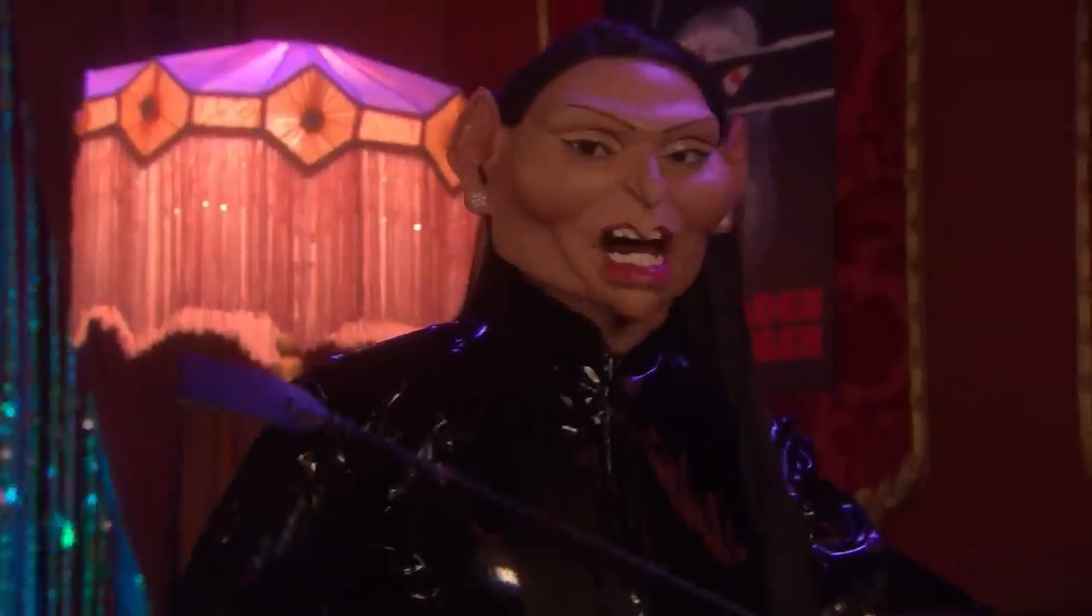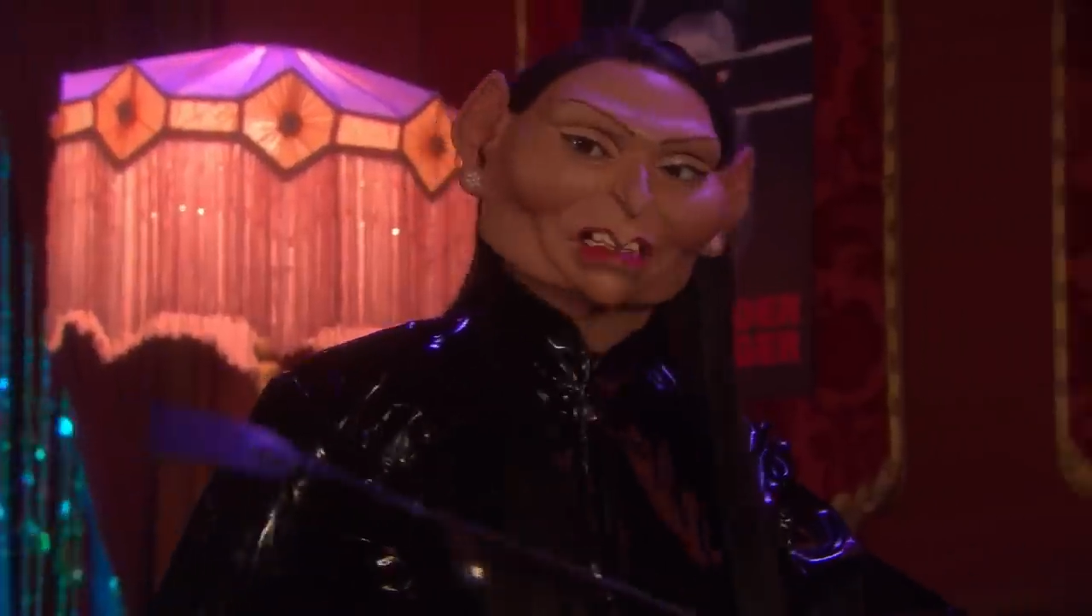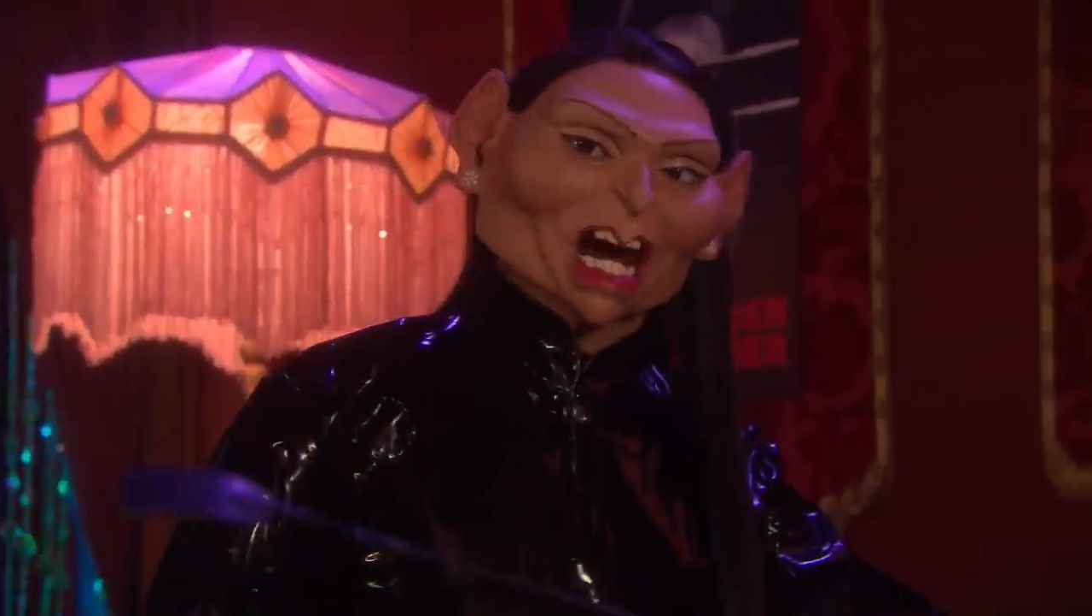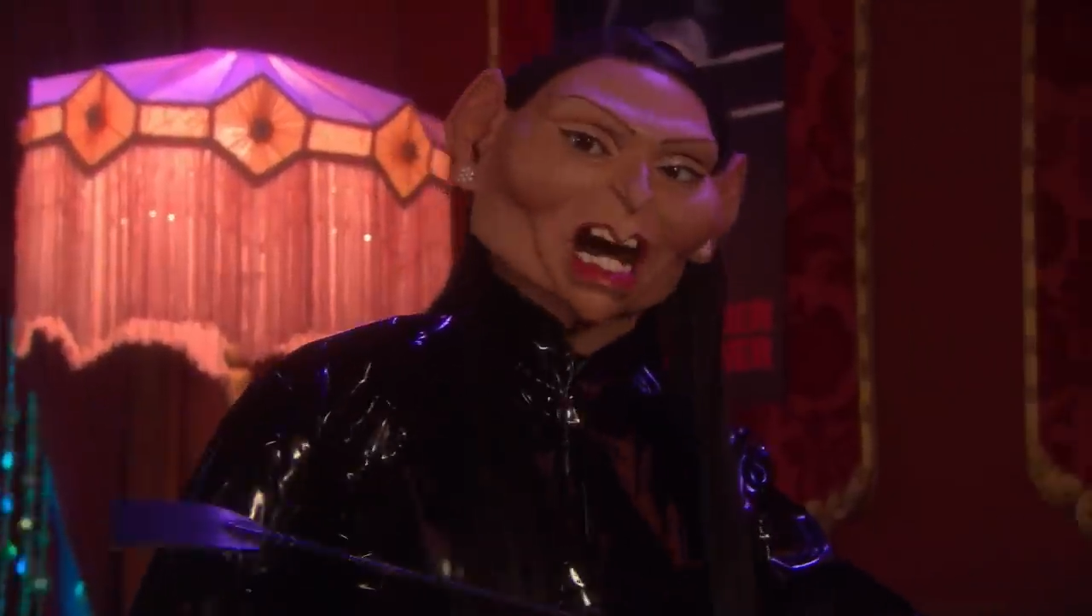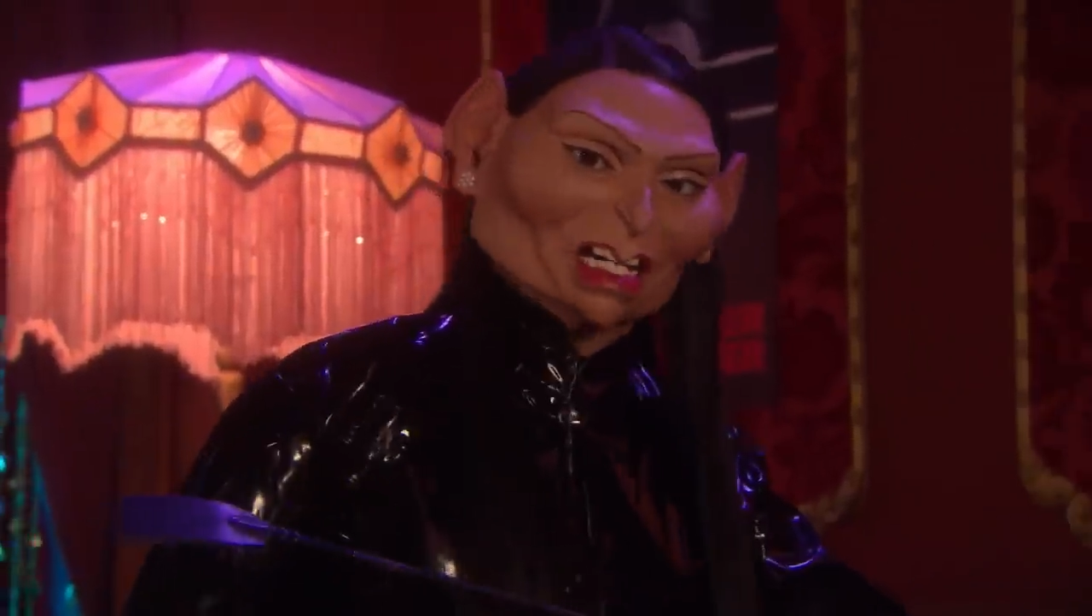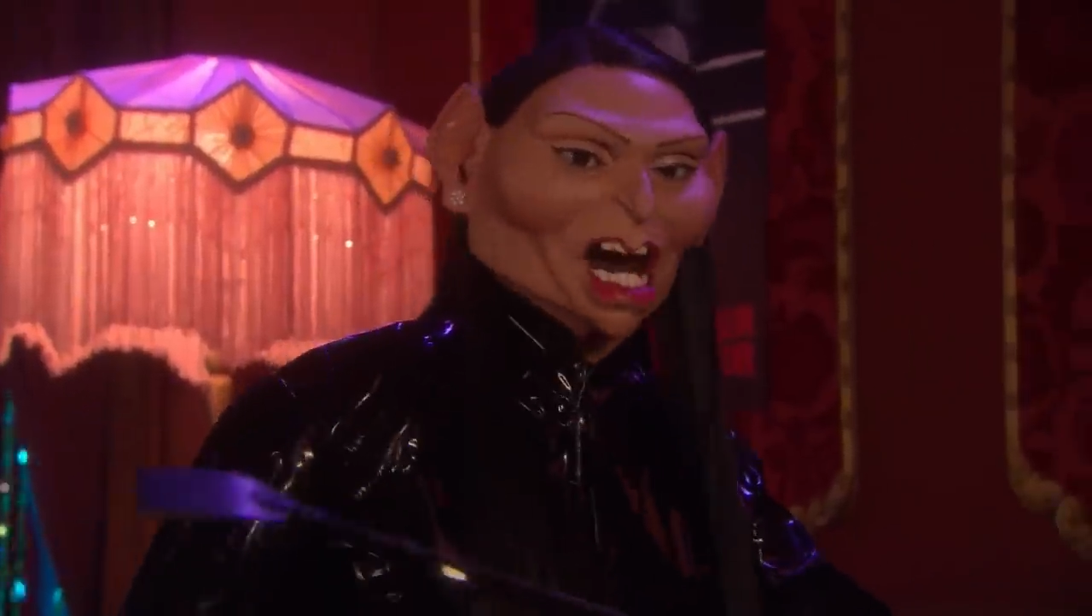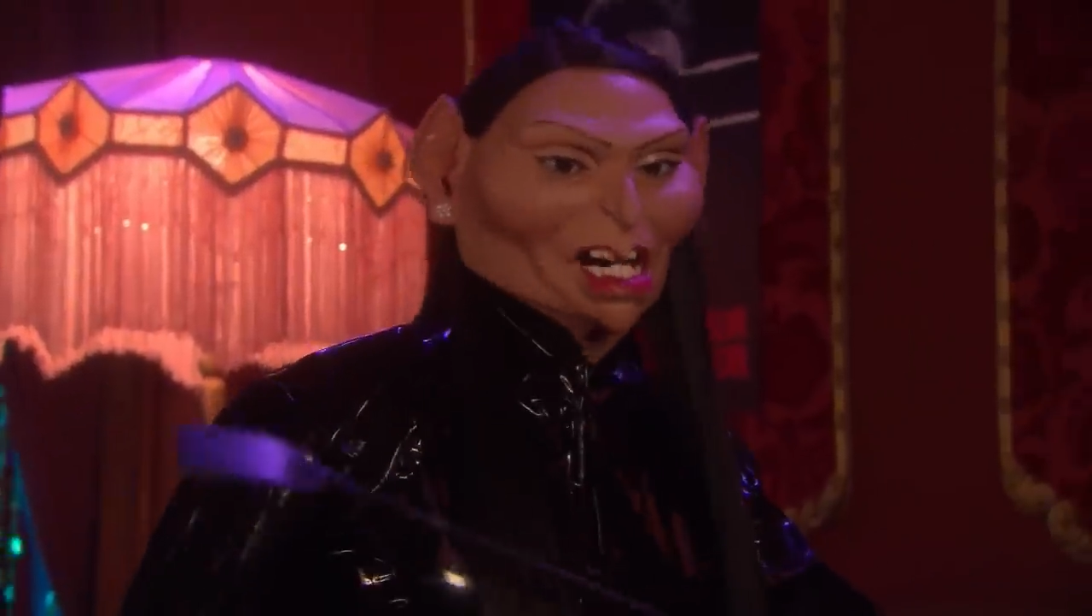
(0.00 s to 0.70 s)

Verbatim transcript: repulsive